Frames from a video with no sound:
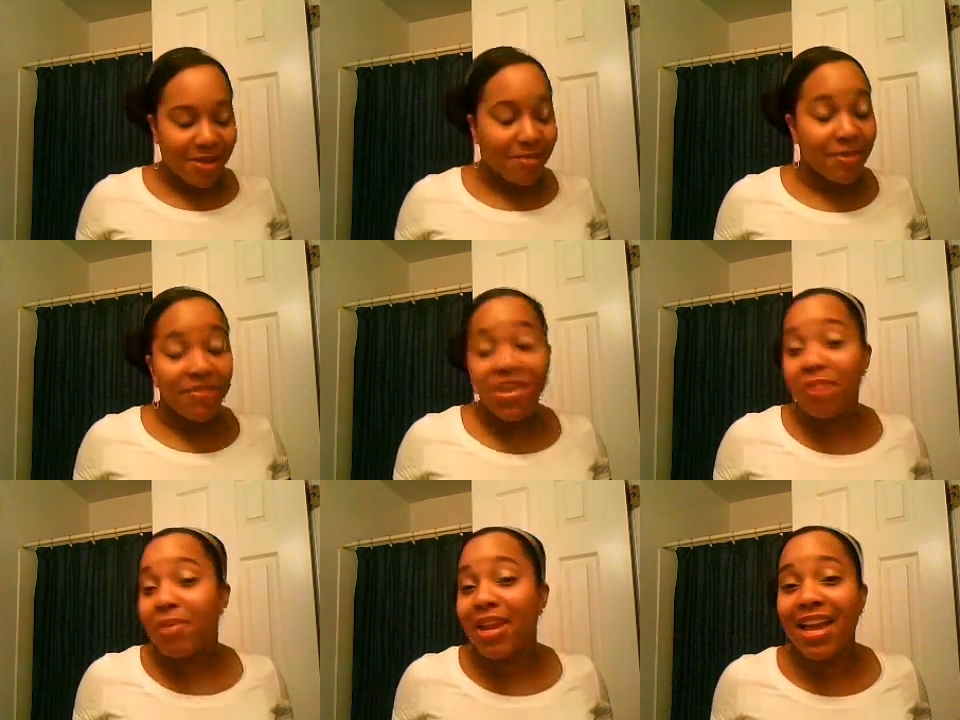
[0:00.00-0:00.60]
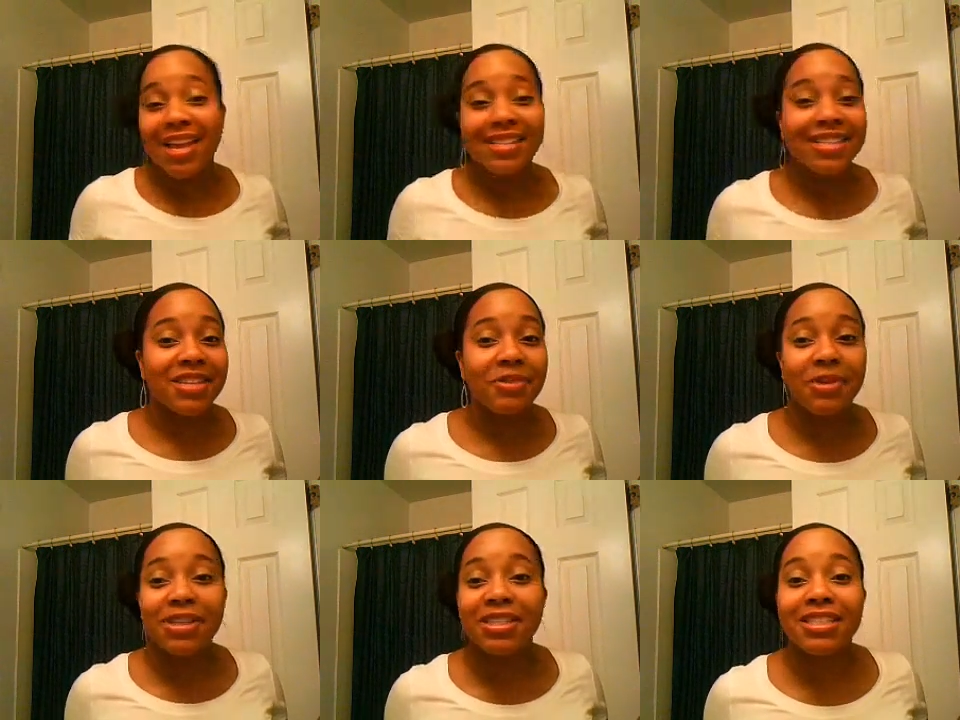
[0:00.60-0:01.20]
If anybody has any
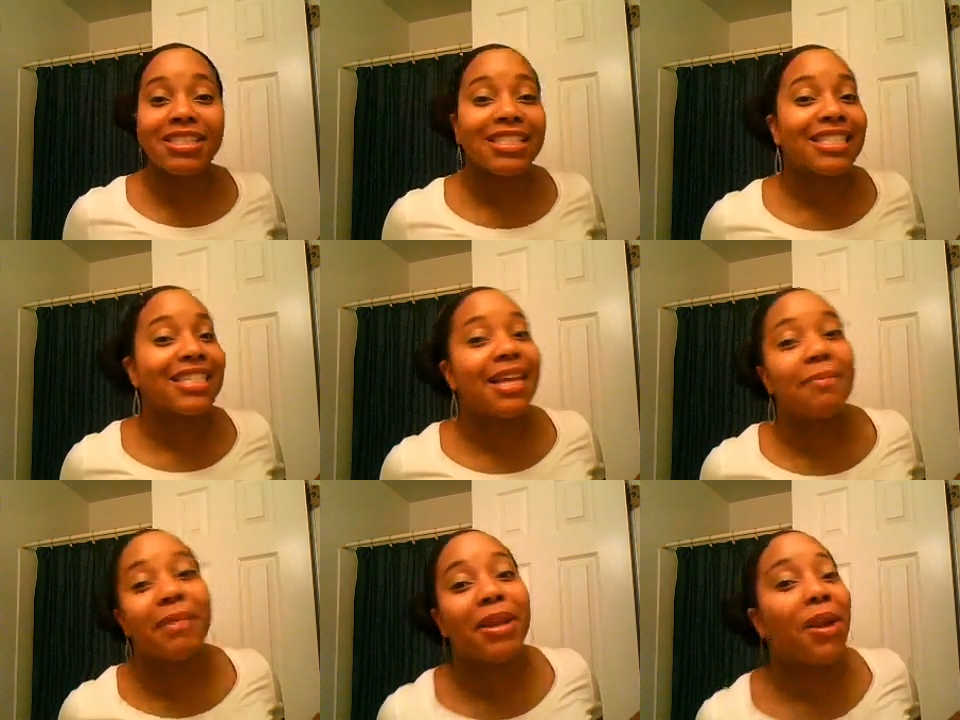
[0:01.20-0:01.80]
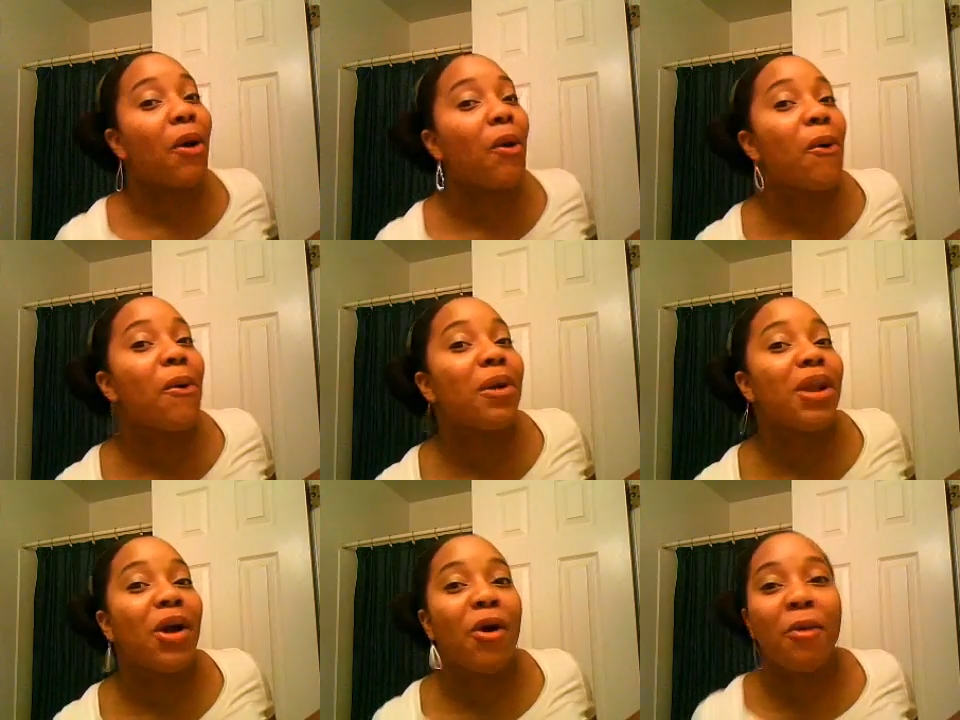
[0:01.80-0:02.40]
questions, just let me know.
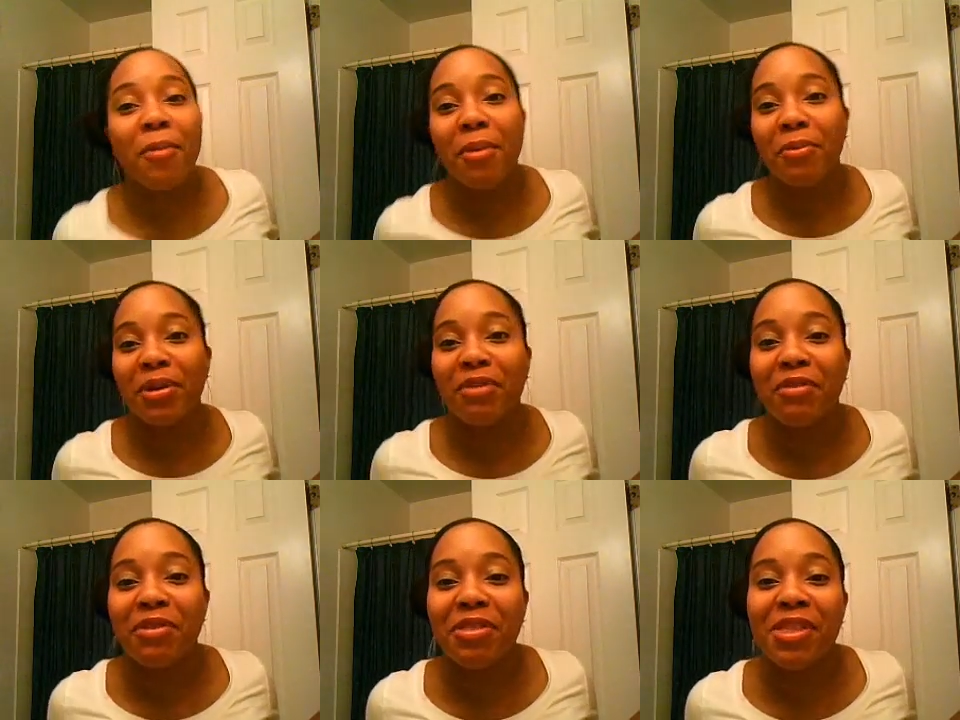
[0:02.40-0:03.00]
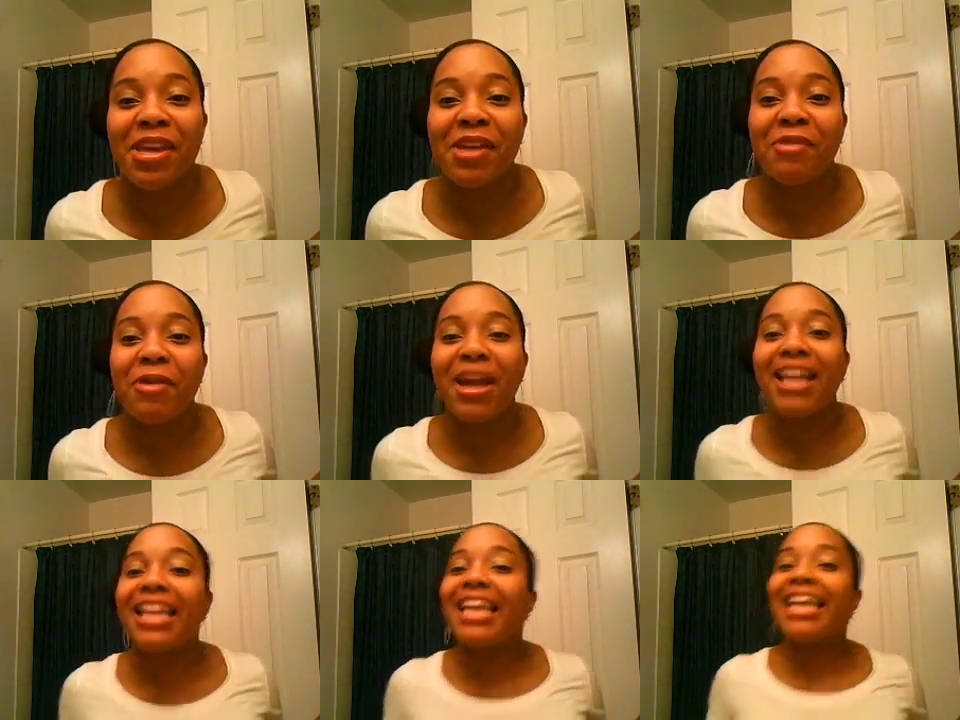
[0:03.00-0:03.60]
And I hope I went over everything
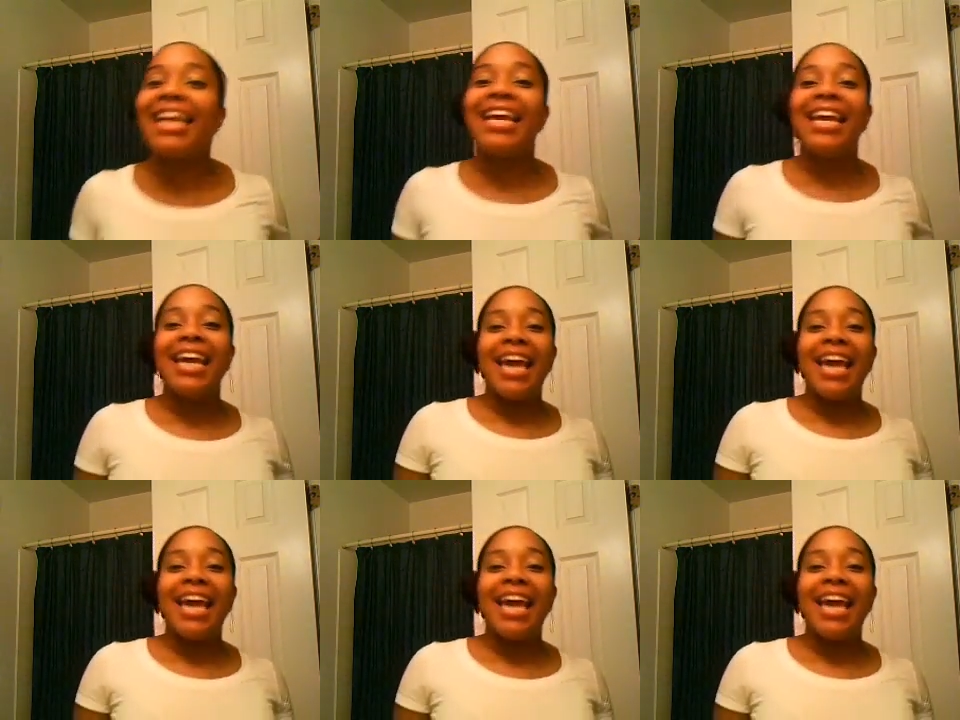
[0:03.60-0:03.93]
greatly.